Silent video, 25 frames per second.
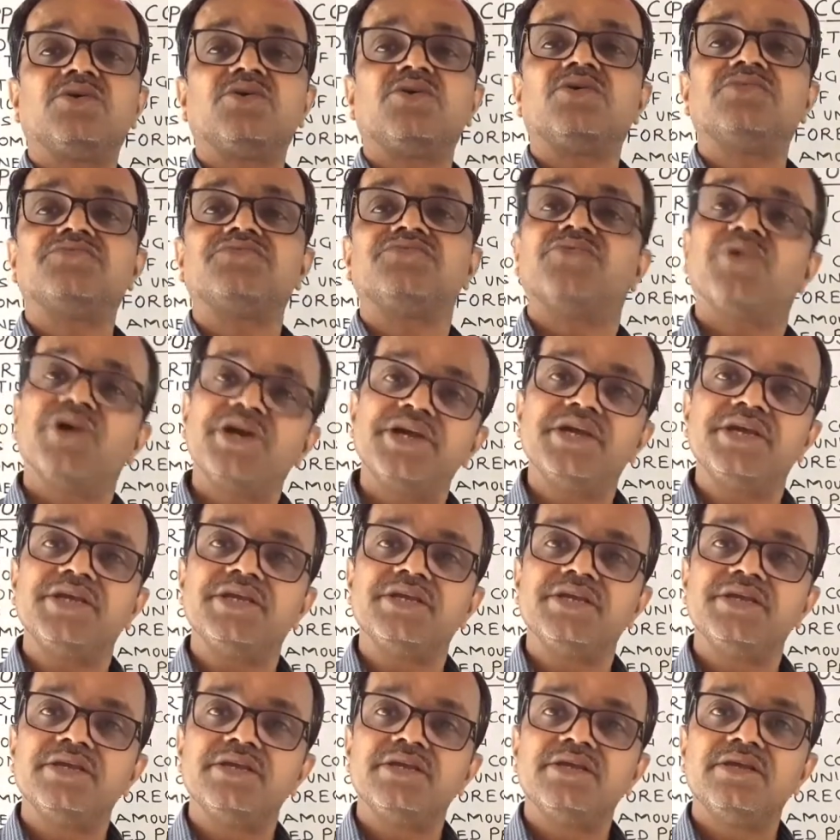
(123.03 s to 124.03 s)
of Y.
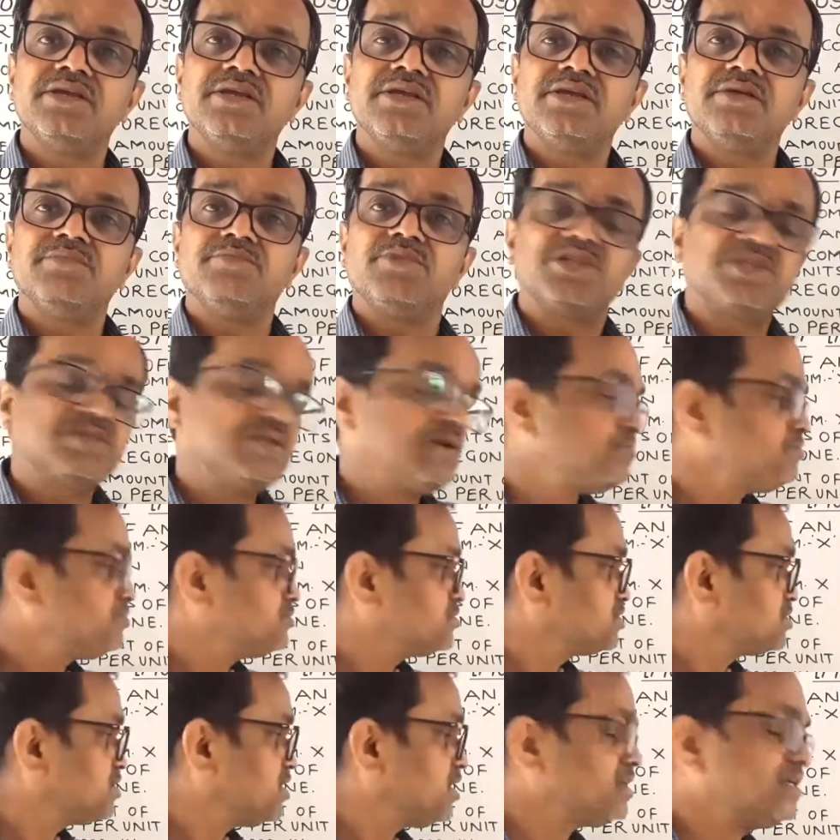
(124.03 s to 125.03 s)
Matlab
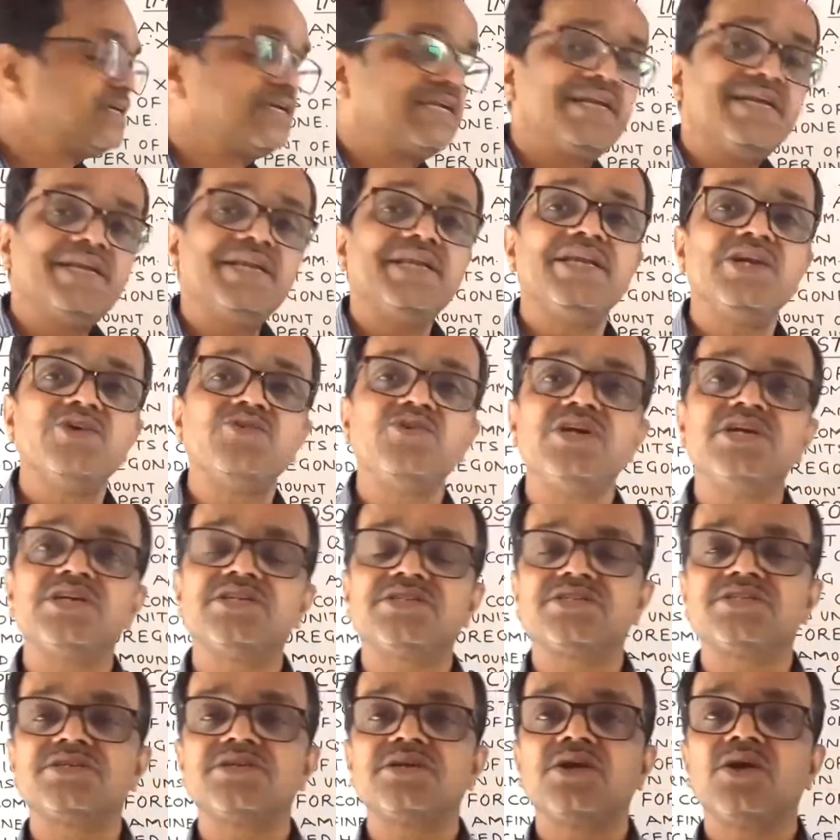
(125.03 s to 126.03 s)
certain
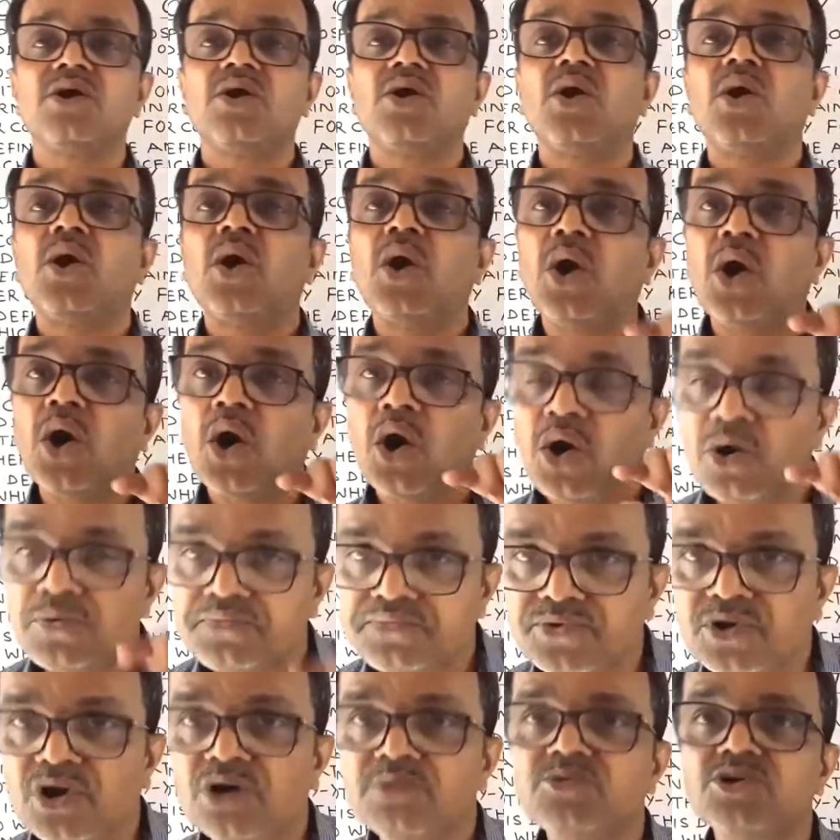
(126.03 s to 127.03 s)
units
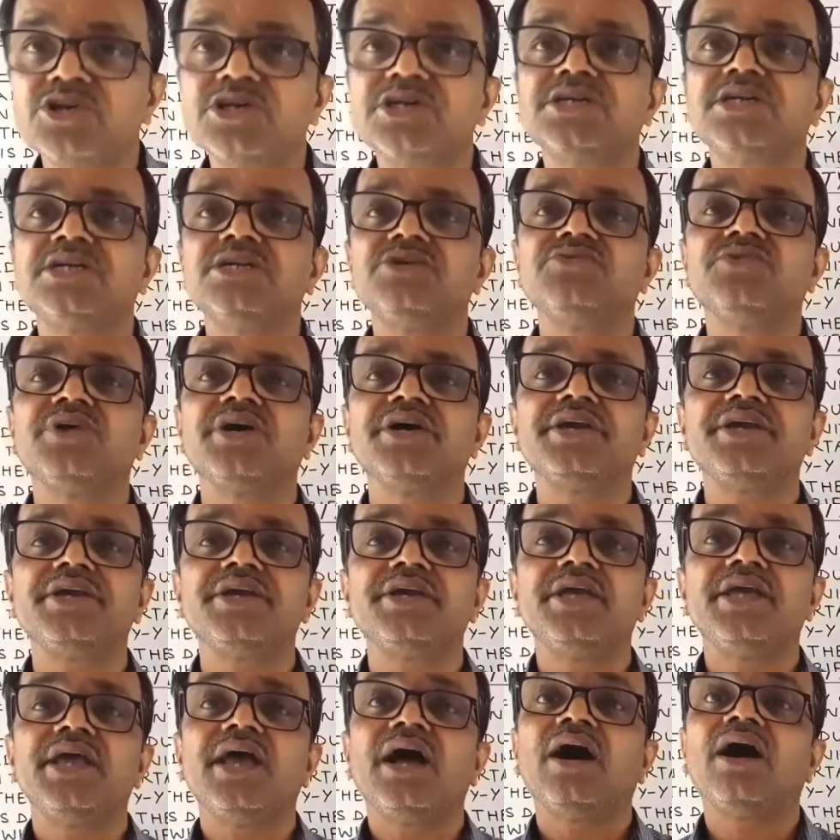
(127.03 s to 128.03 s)
of commodity
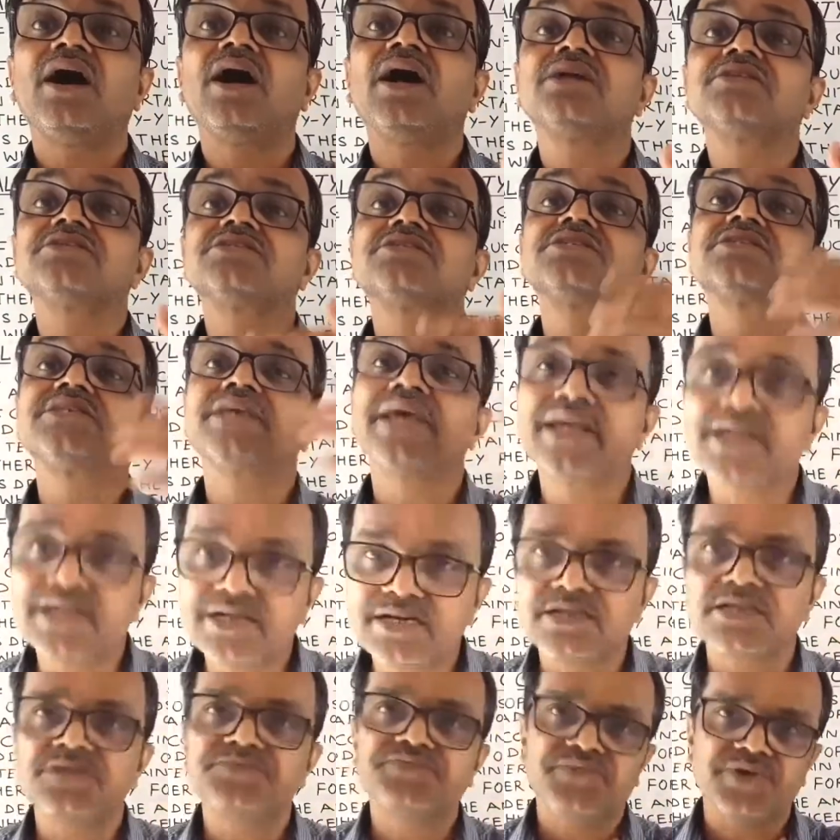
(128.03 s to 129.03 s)
Y are
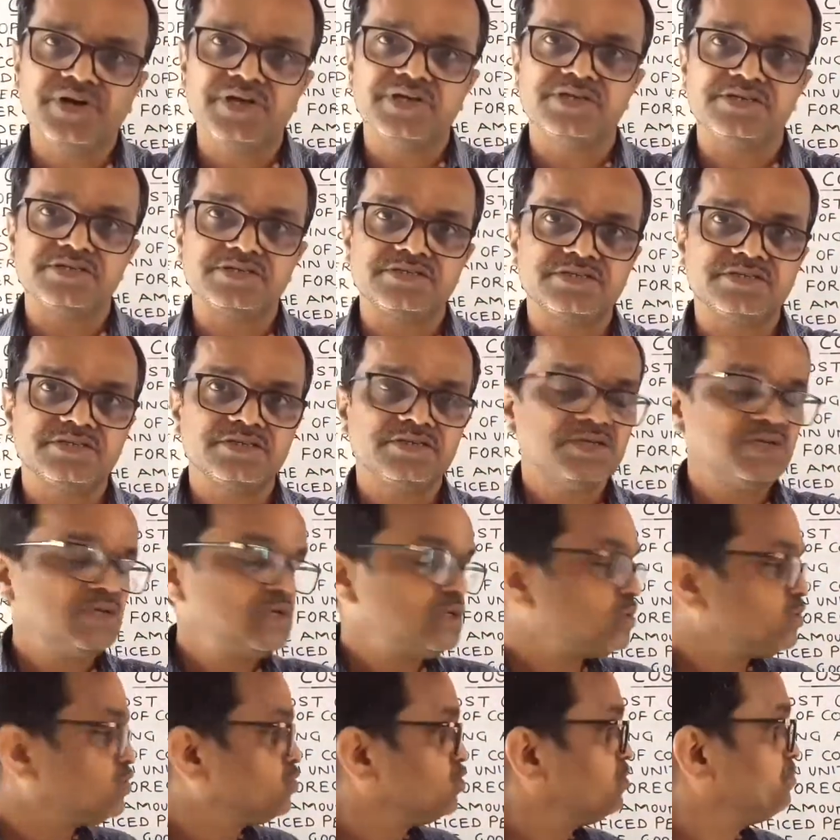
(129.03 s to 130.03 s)
sacrificed
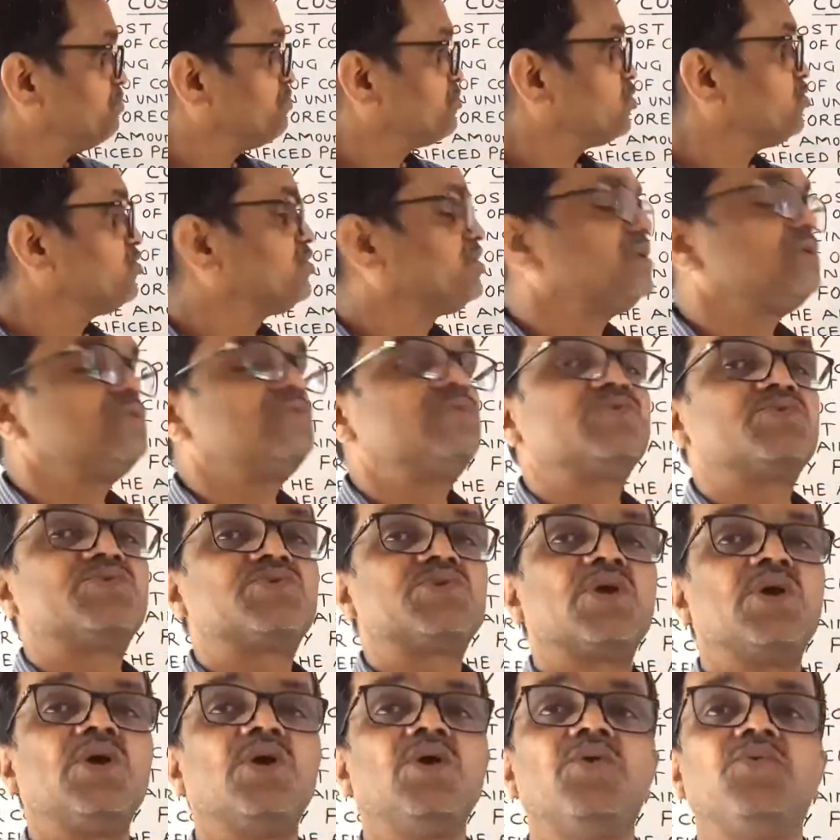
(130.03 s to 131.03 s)
to produce
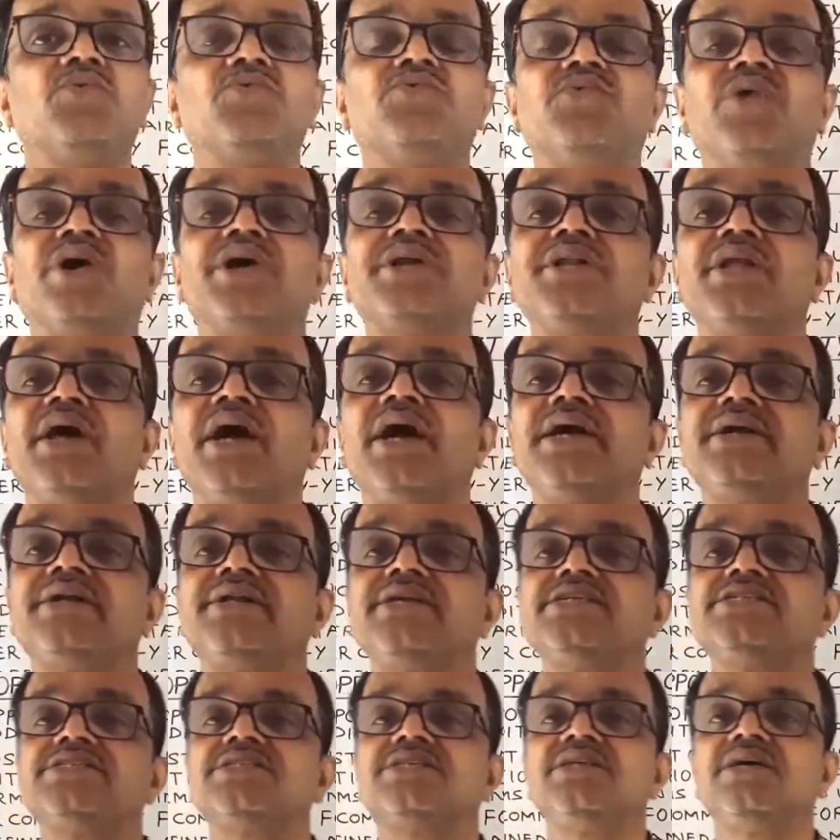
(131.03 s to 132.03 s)
one
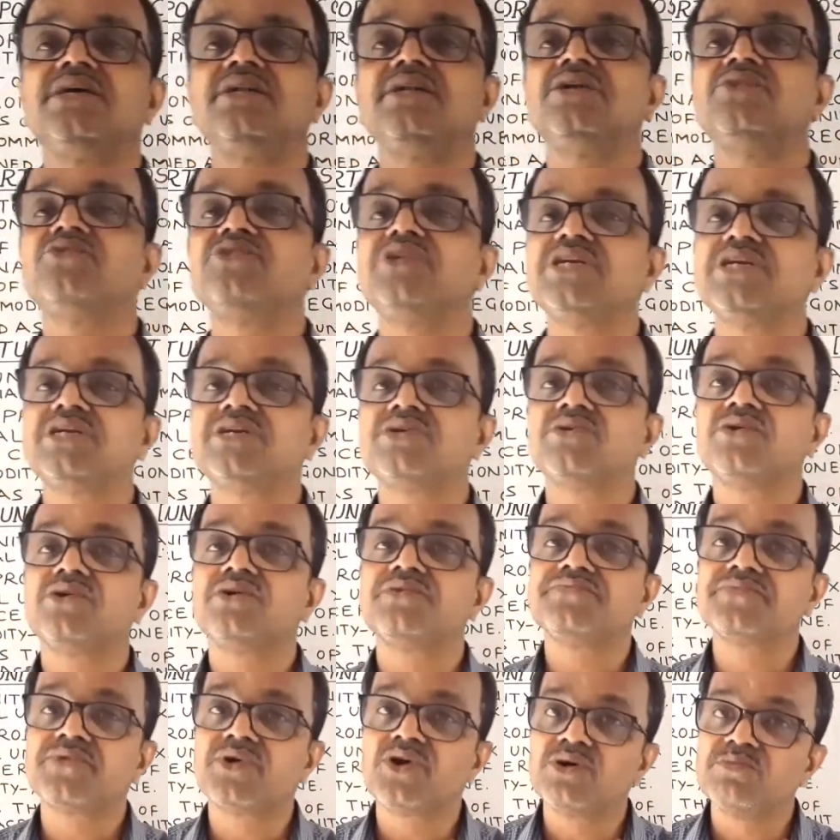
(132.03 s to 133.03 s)
additional unit
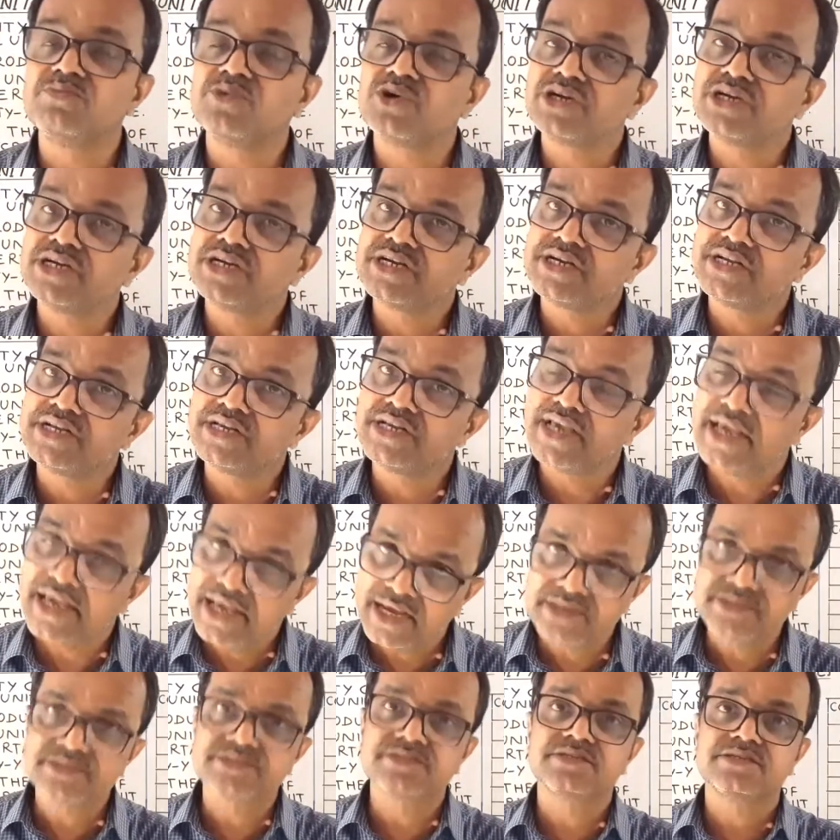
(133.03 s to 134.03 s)
of commodity
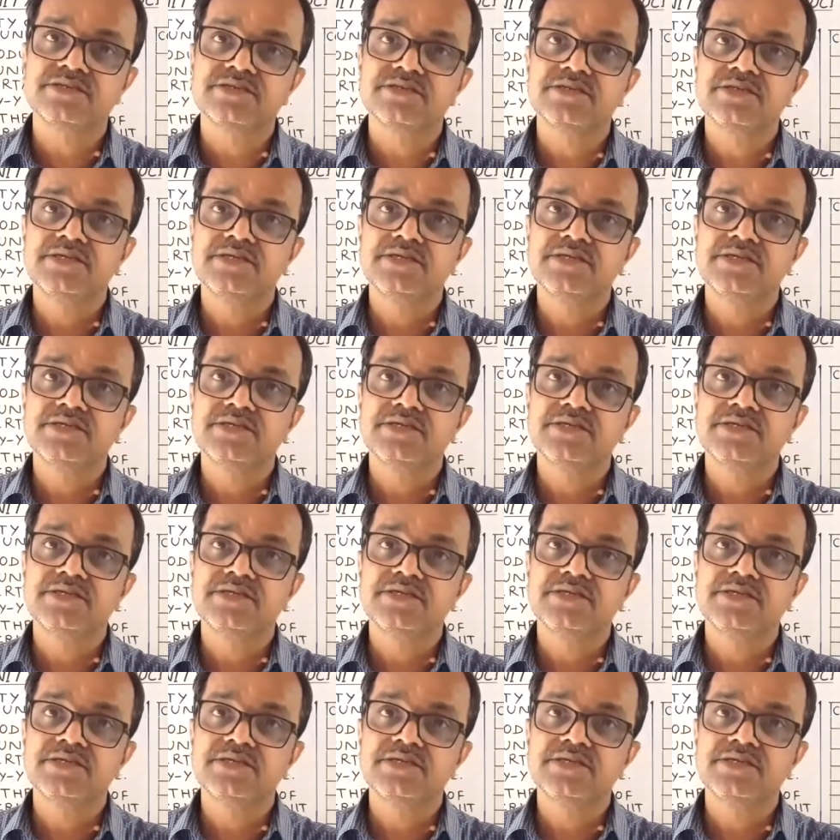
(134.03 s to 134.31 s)
X.